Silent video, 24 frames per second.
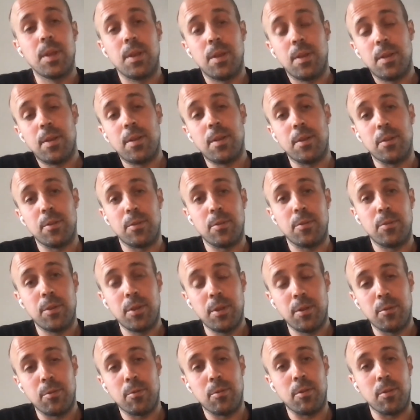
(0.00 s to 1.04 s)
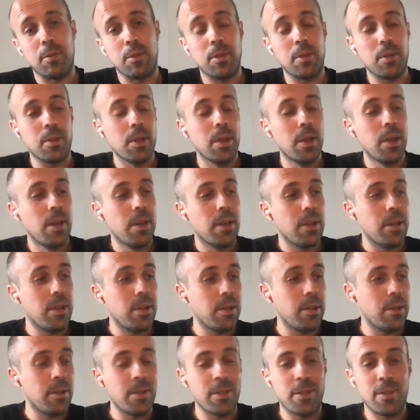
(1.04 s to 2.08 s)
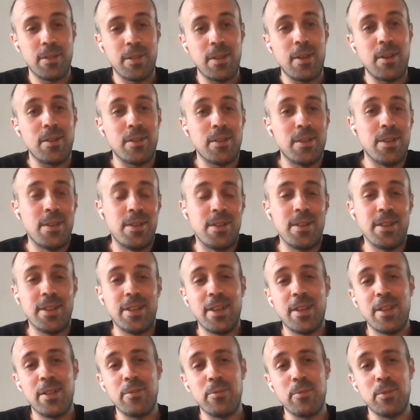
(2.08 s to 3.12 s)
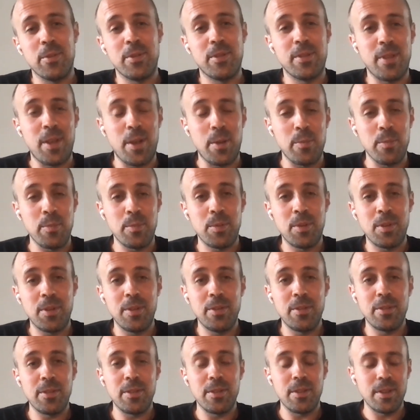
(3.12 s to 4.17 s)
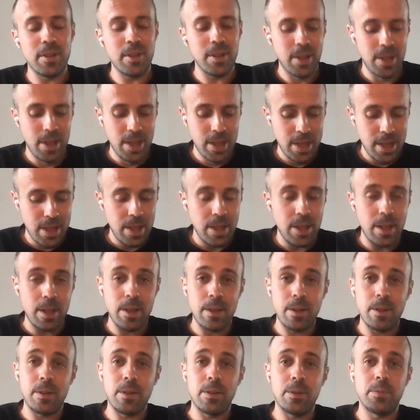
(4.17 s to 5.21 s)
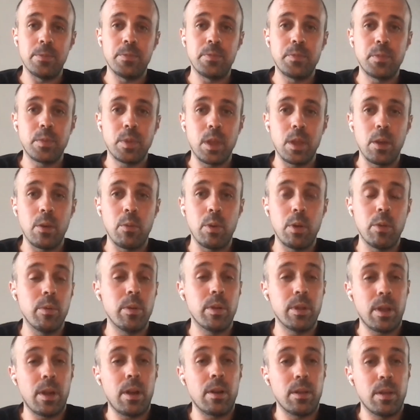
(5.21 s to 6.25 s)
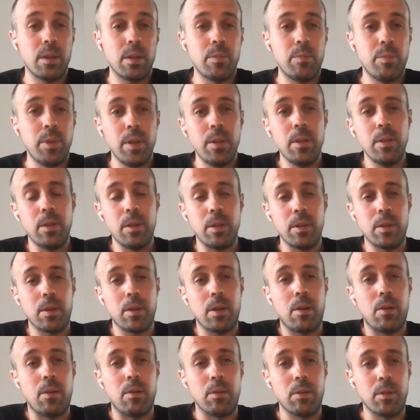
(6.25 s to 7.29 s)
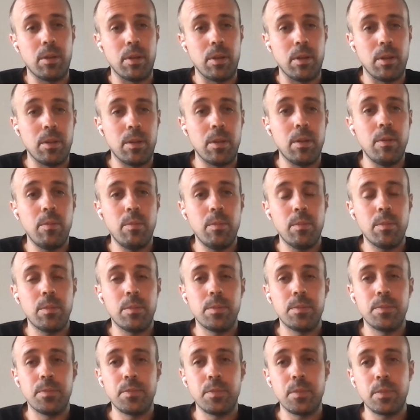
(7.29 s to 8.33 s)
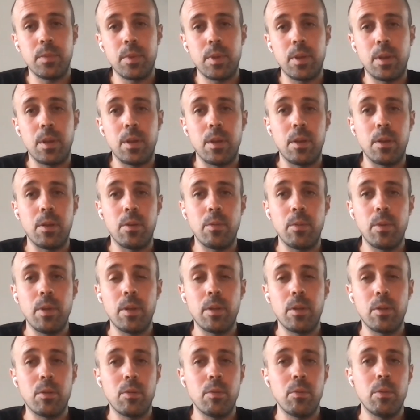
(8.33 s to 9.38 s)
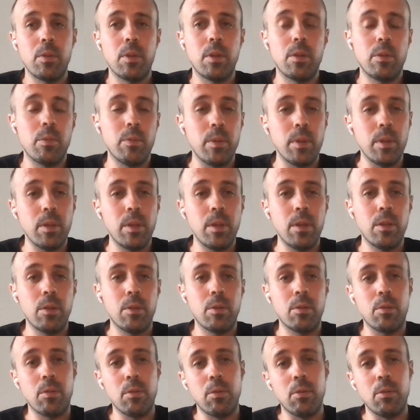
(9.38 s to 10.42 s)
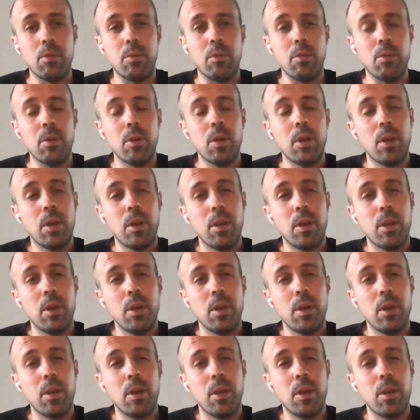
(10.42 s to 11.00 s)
Okay, Ruslan, yes. Let's start again with some history. Um, when we started building our KA team, we understood that we need to